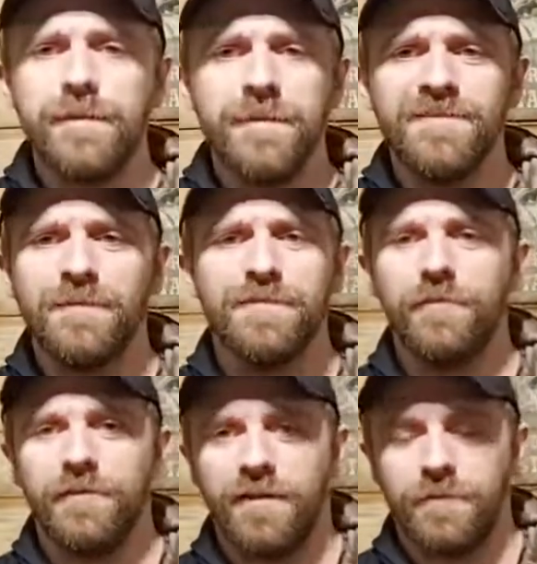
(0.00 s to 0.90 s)
There's
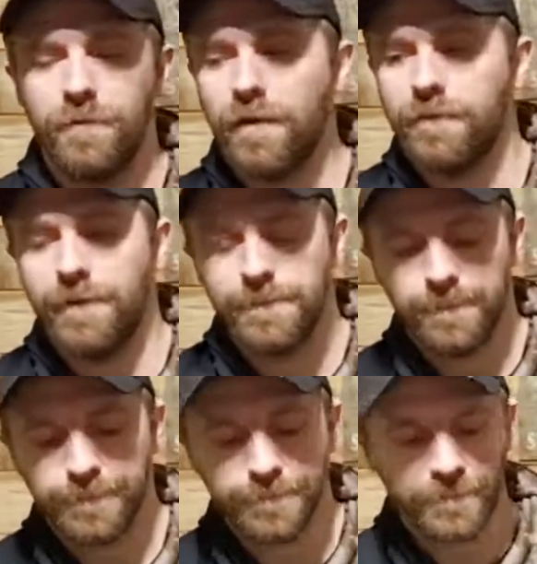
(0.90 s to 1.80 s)
absolutely nothing wrong with it.
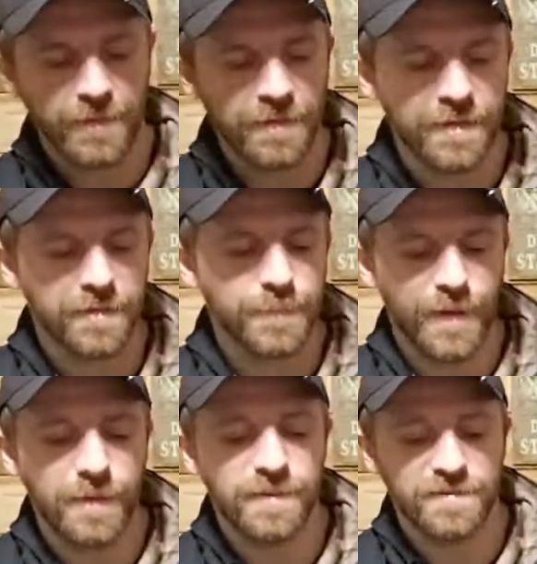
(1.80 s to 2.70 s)
I think the
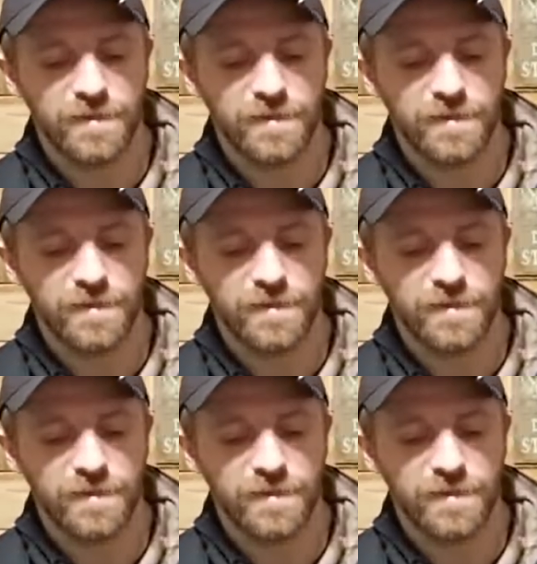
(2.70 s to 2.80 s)
problem is a